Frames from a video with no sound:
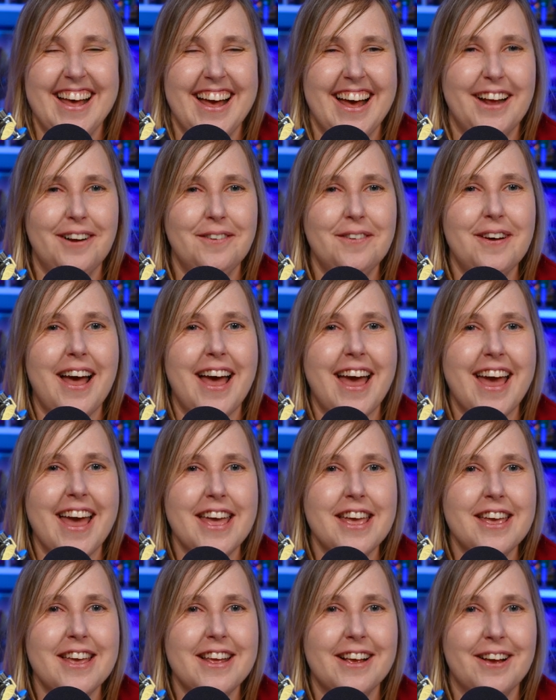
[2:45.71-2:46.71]
I don't
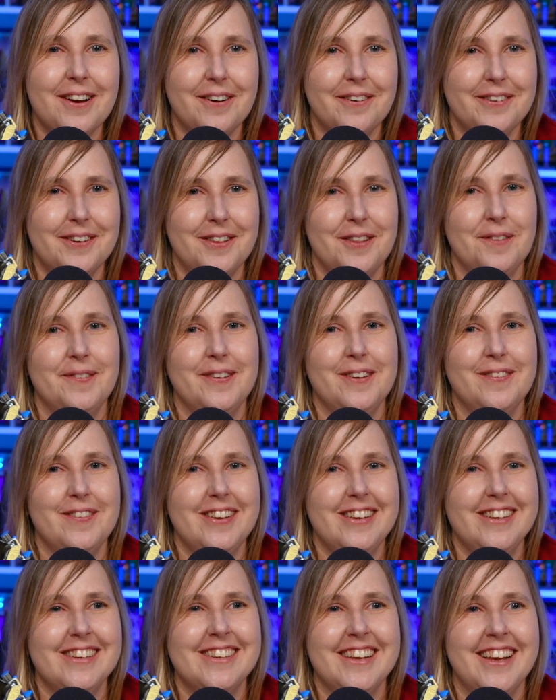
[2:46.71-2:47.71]
hate going to the
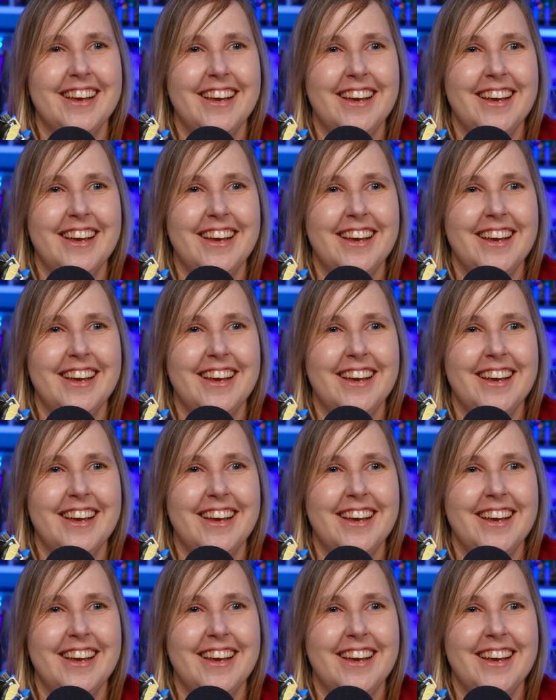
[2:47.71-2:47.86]
movies.